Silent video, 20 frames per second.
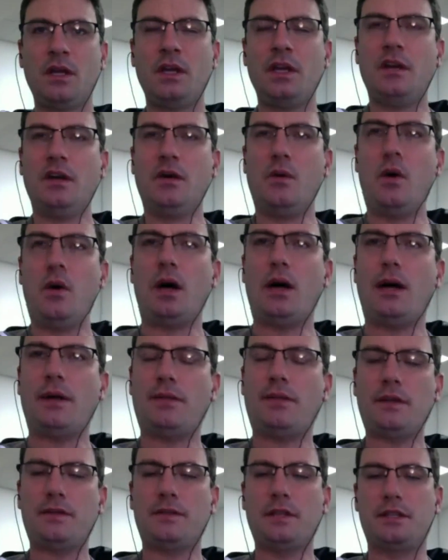Well, I
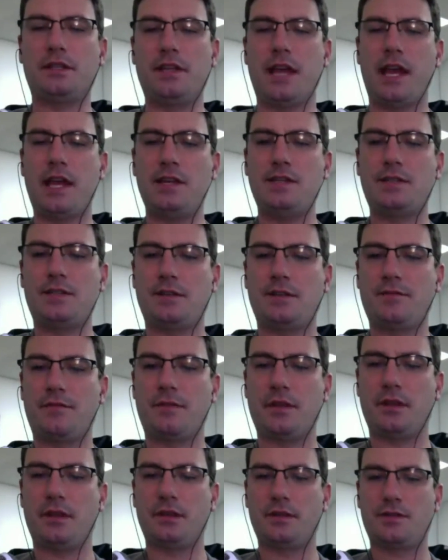think the days of
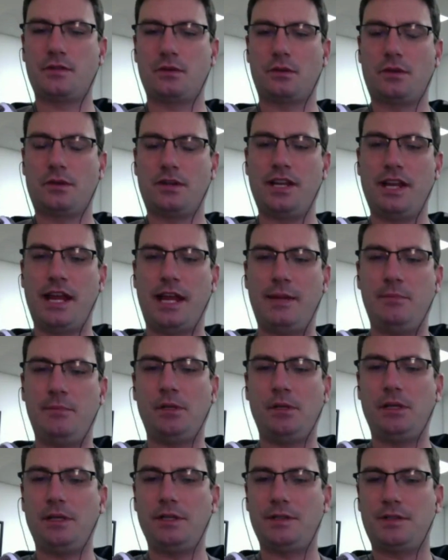the sort of
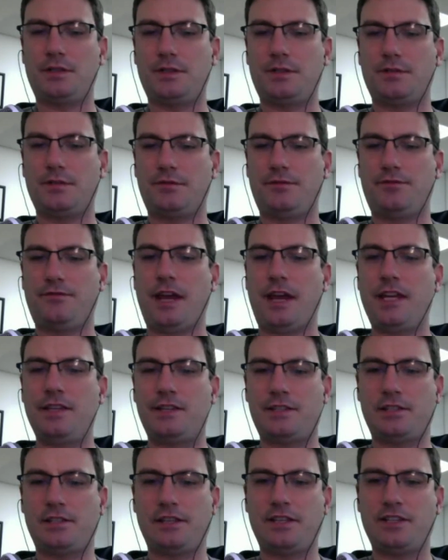nameless,
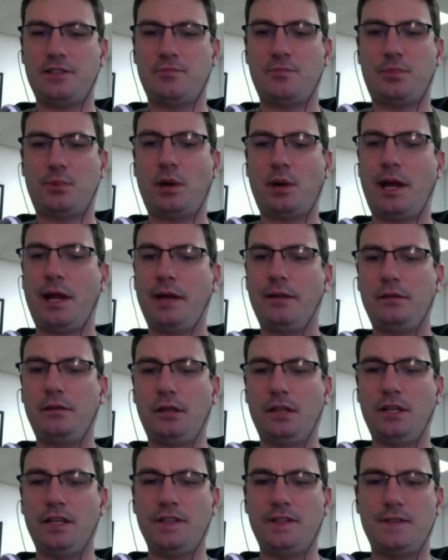faceless,
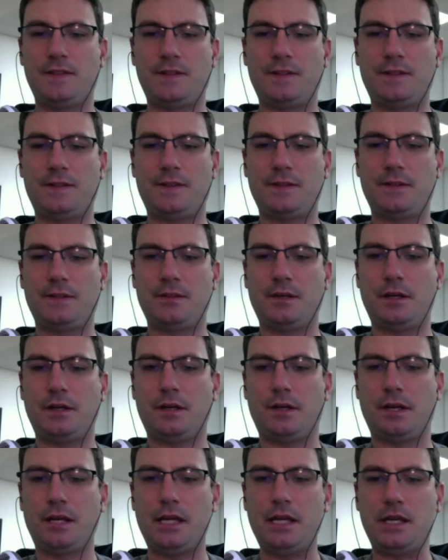brandless
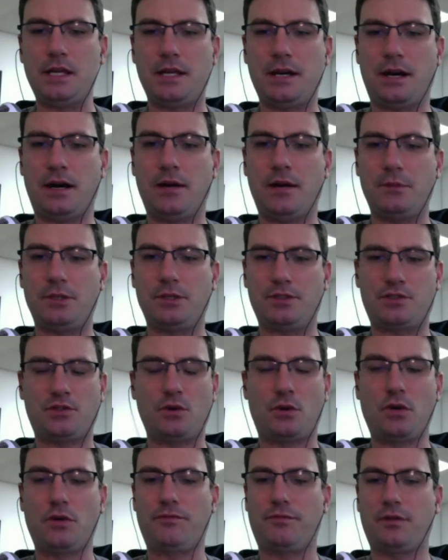e-commerce
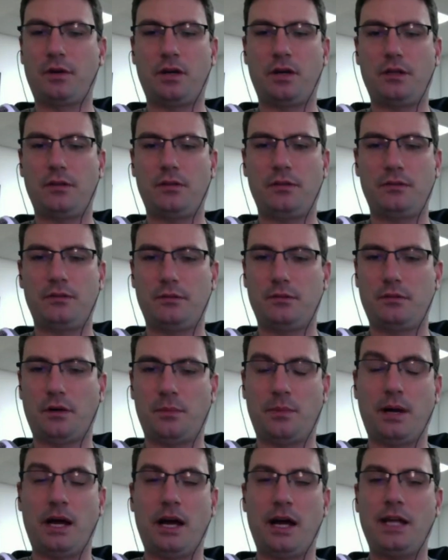storefront are
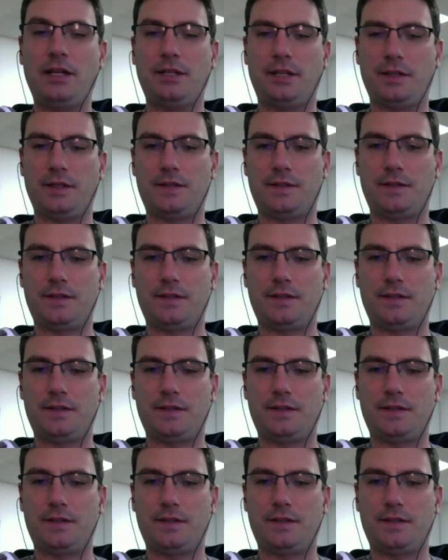behind us.